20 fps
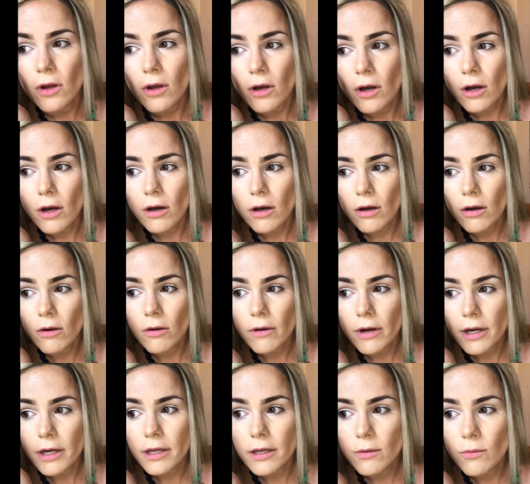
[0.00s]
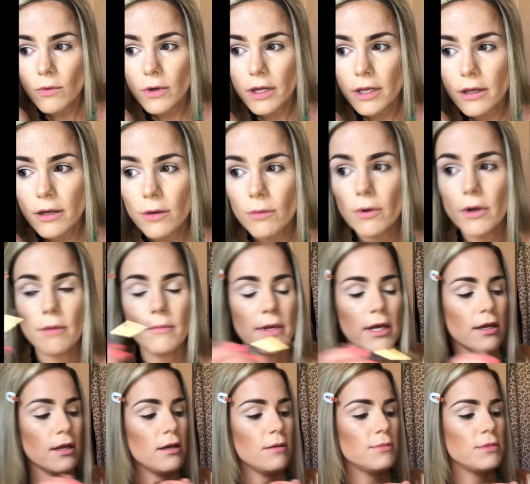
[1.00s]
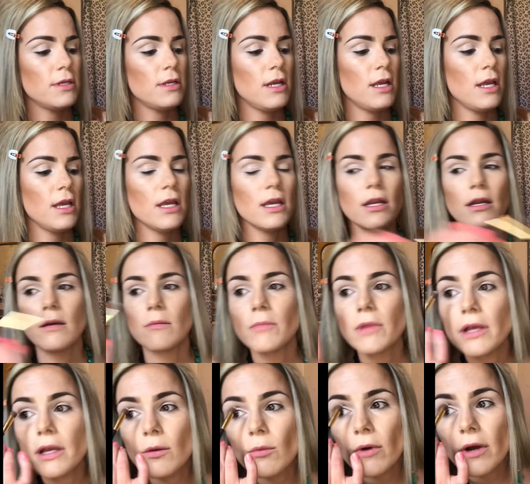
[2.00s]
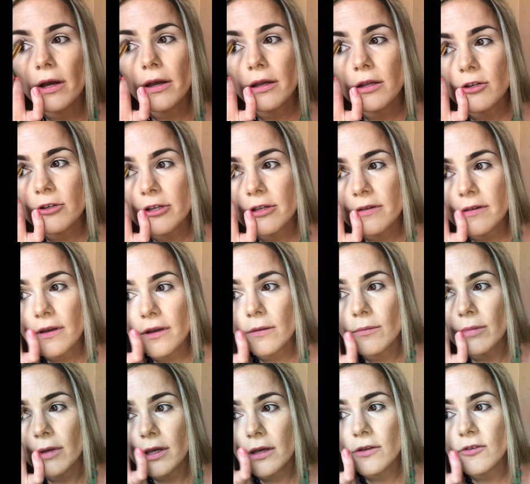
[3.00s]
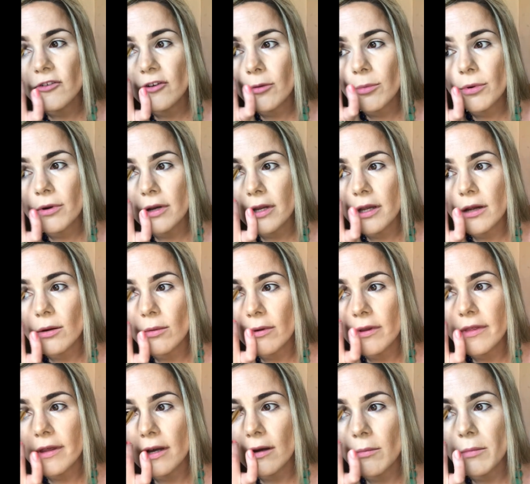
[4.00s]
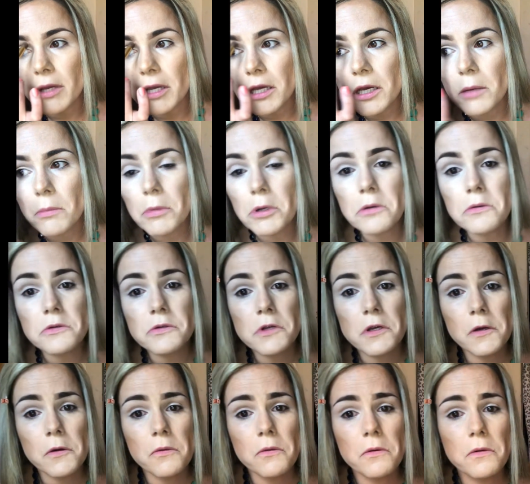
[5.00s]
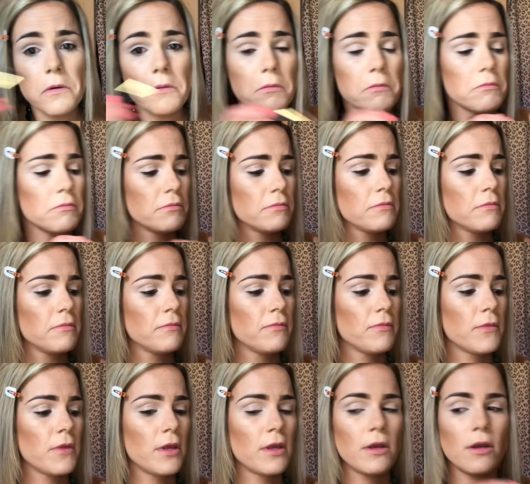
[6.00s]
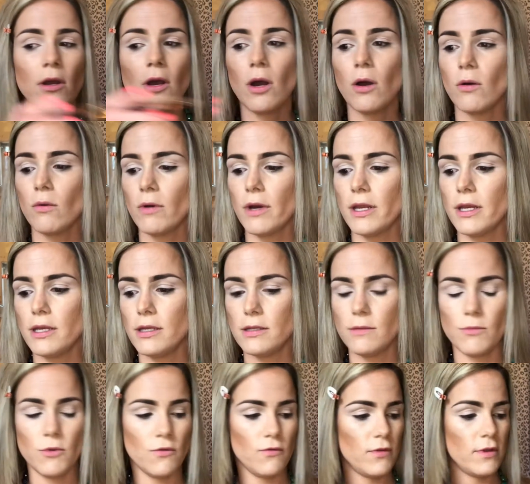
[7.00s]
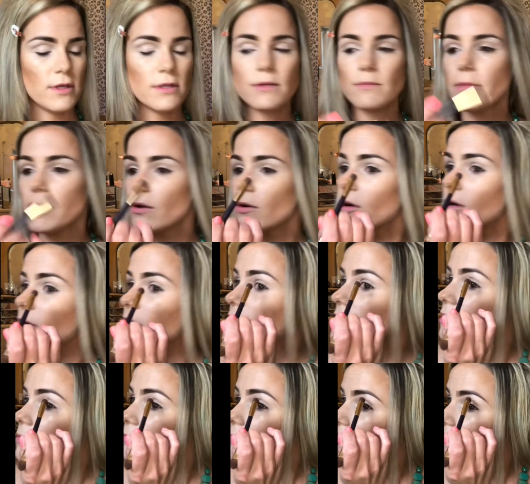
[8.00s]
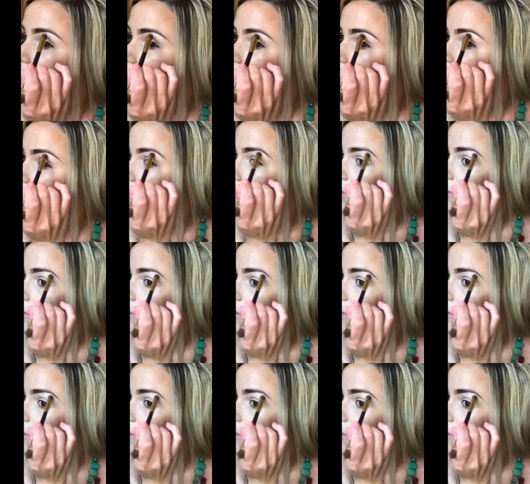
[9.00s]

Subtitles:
oh, I didn't want you to wear makeup today. And I'm like, why? And she's like, because you're prettier without makeup. And I was like, oh. Oh, I need to move this mirror. I didn't move it before I